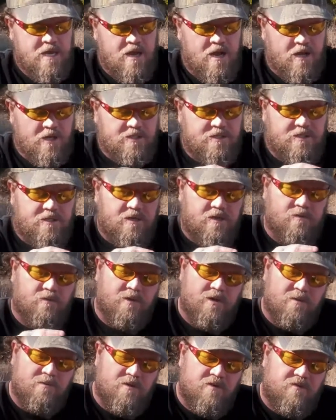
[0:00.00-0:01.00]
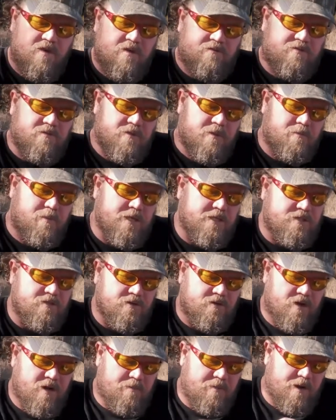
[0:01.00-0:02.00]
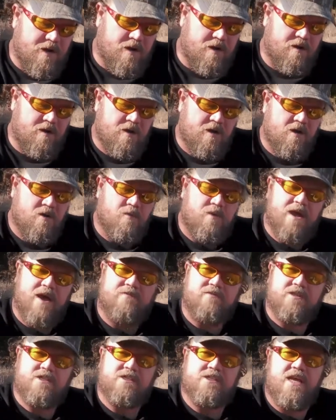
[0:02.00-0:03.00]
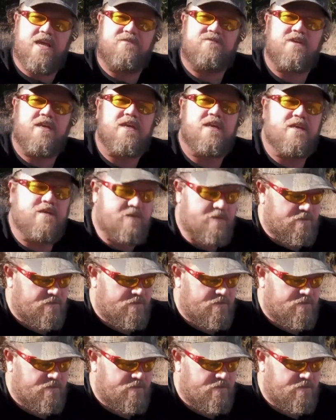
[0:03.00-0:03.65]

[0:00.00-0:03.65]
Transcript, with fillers: On, when you move up from the pistol grip here, we have the safety,